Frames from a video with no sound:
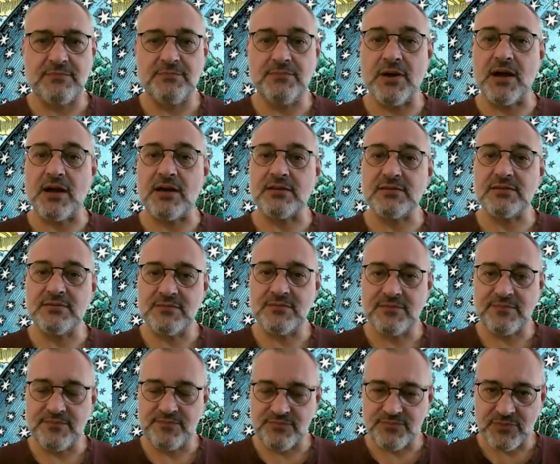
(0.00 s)
But
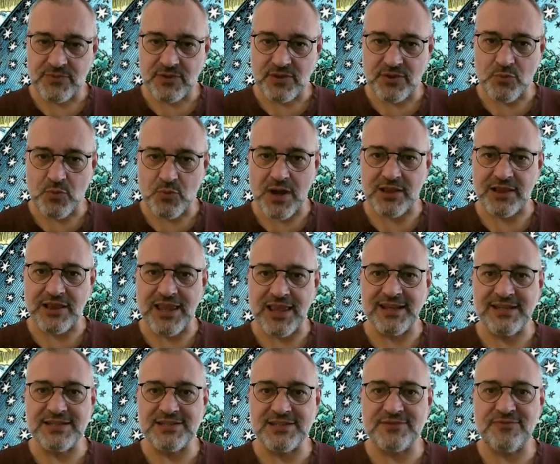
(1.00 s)
where
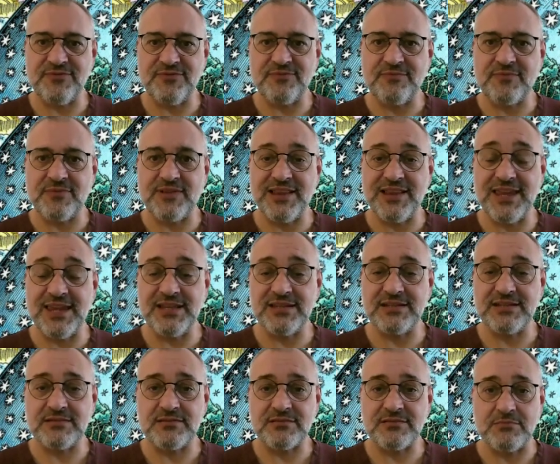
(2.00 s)
ladies
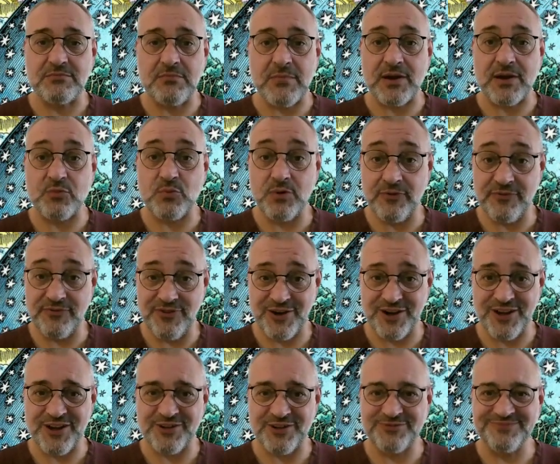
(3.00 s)
lead, men will
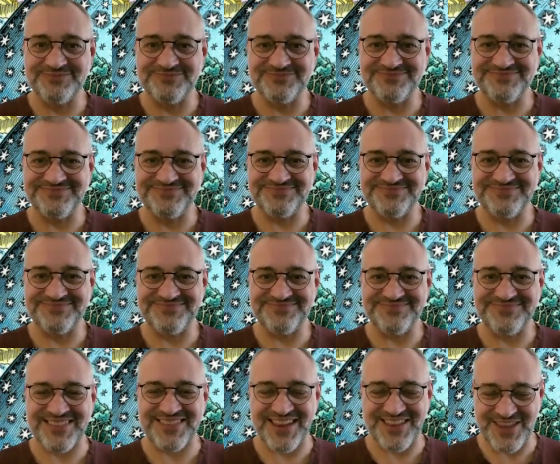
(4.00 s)
follow.
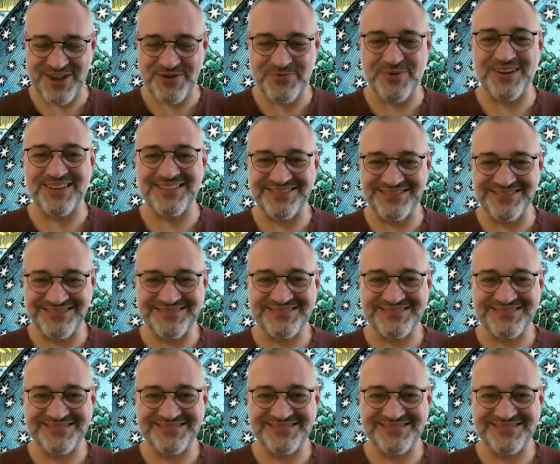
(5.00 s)
And they will.